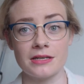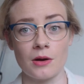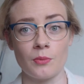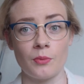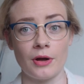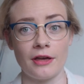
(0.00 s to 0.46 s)

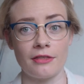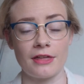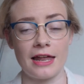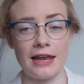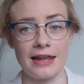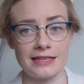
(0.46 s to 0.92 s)
up with
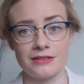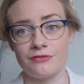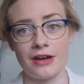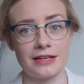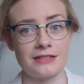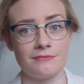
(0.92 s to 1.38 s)
a less
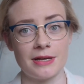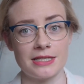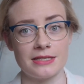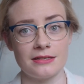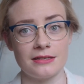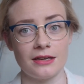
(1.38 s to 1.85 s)
effective
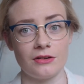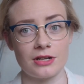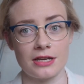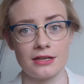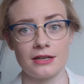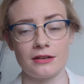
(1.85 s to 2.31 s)
medicine that
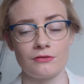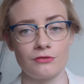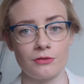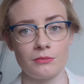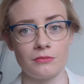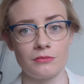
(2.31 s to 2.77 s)
you're taking
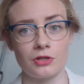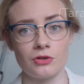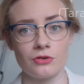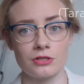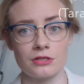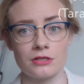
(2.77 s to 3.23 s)
from
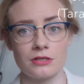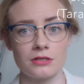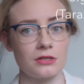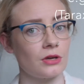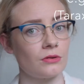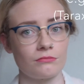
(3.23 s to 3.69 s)
doctors.
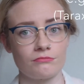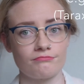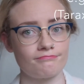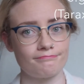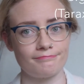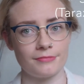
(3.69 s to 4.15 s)
So
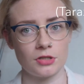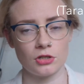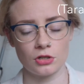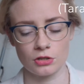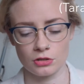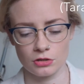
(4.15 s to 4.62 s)

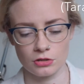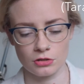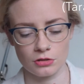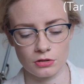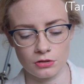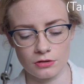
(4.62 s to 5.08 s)
not a
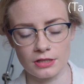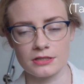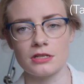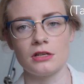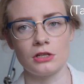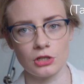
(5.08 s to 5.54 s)
good thing
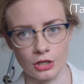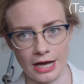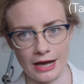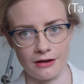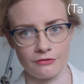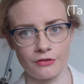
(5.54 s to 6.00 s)
to look
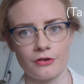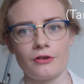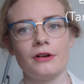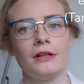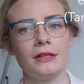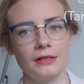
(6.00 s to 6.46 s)
out
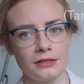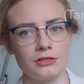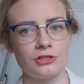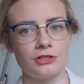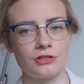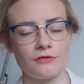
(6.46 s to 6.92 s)
for.
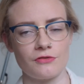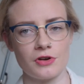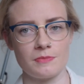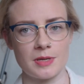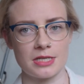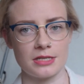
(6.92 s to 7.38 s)
Just
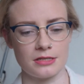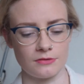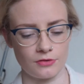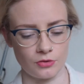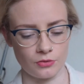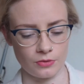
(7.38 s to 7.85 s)
avoid bitters
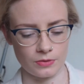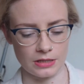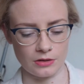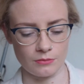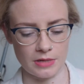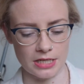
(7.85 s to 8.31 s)
if you're
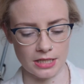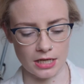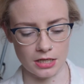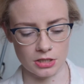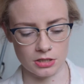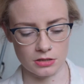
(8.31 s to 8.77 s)
already on
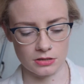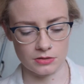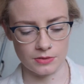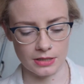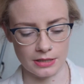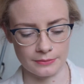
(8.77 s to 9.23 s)

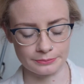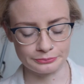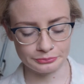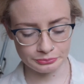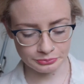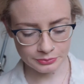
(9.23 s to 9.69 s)
medications, really,
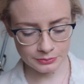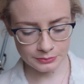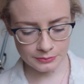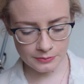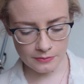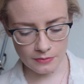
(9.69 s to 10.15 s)

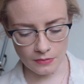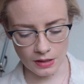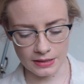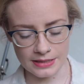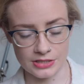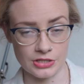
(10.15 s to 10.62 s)

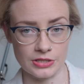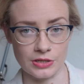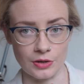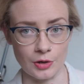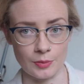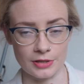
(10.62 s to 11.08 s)
unless you see
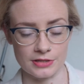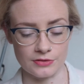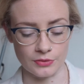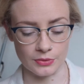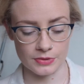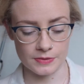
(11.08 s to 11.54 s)
a herbalist,
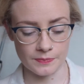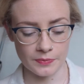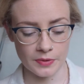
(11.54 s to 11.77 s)
of course.